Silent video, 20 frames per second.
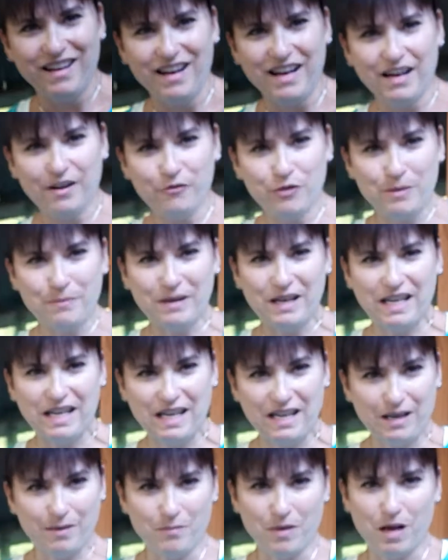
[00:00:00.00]
Hi
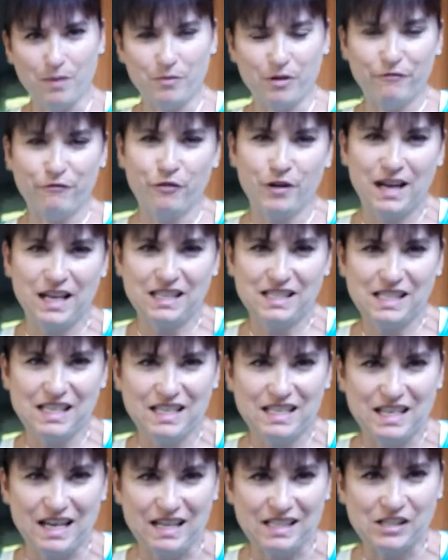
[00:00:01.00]
everybody, Mama France
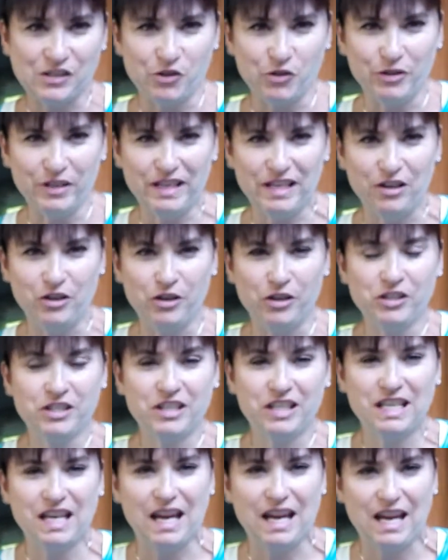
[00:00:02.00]
and Dexter here
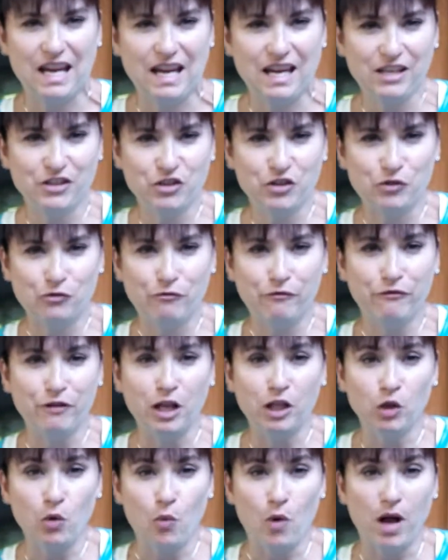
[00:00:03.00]
today to
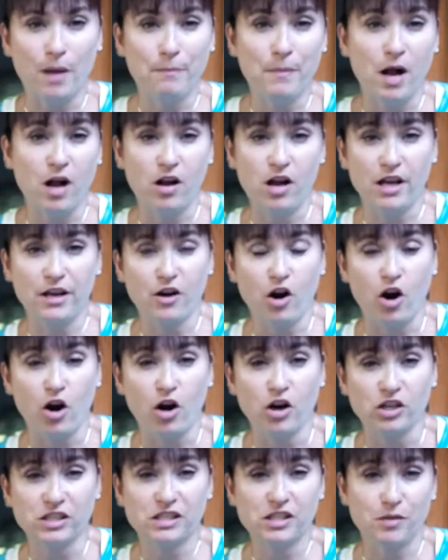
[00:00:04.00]
follow up on
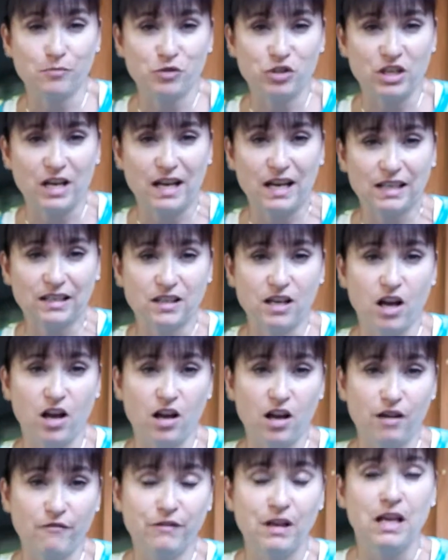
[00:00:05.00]
our subject
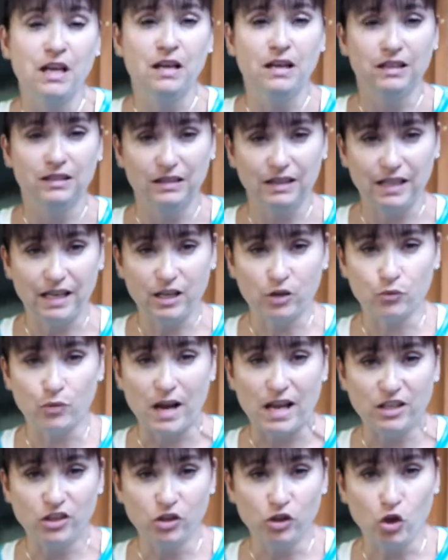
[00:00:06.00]
of lick
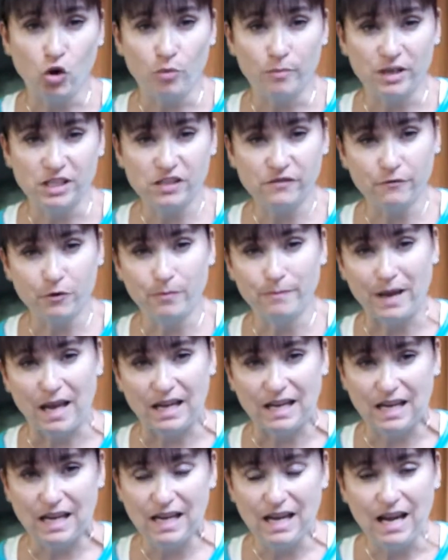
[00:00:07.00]
granulomas for
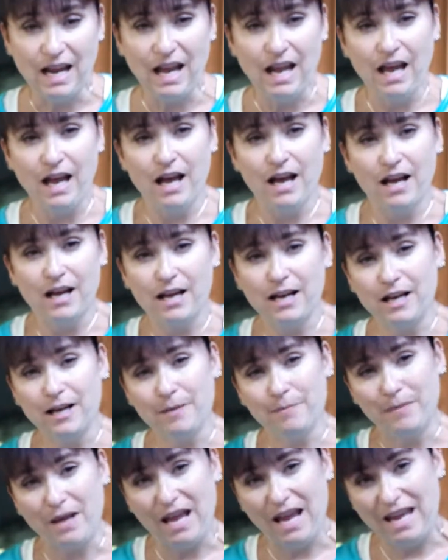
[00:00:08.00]
Betty.
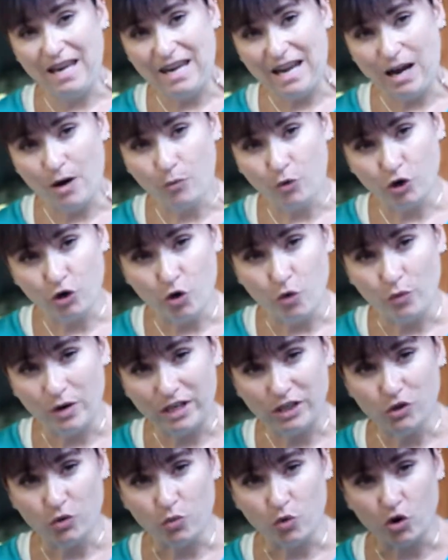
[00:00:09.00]
And now we're
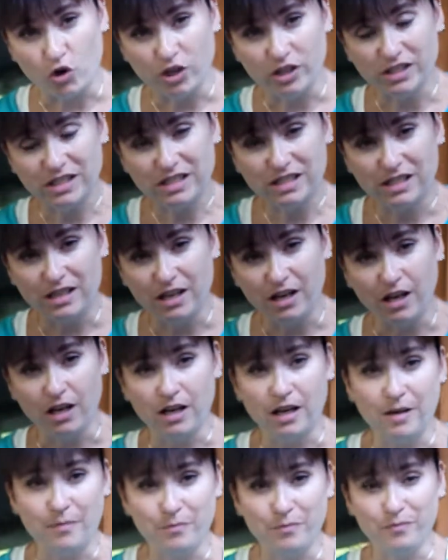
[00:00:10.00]
going towards
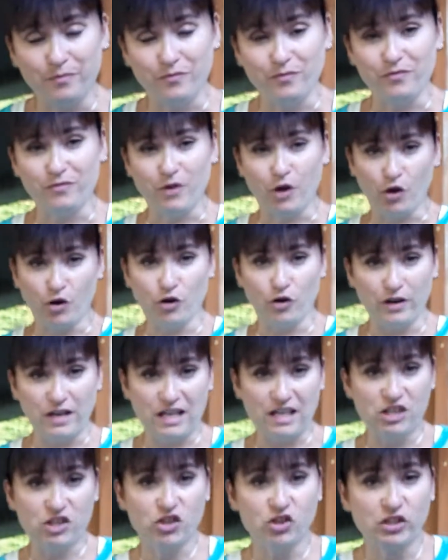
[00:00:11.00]
her
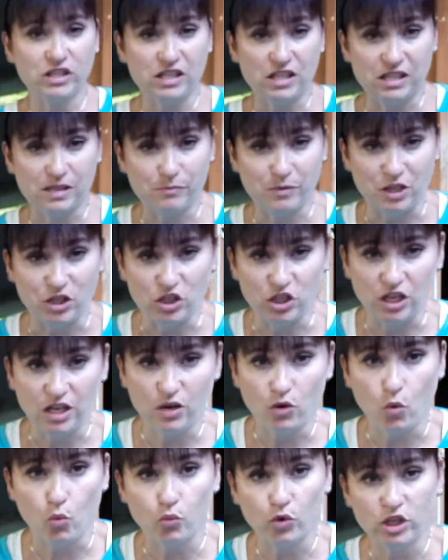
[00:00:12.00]
initial suspicion,
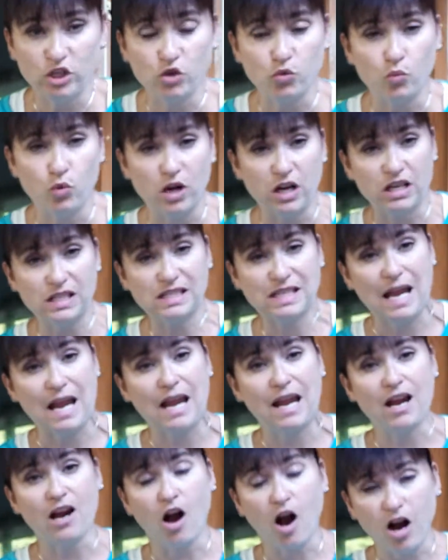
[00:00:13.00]
which was
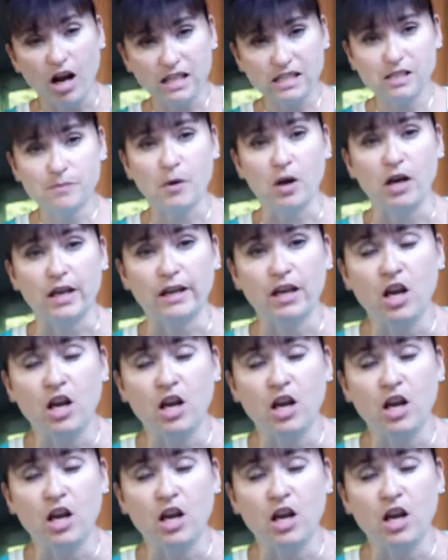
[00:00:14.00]
a hotspot.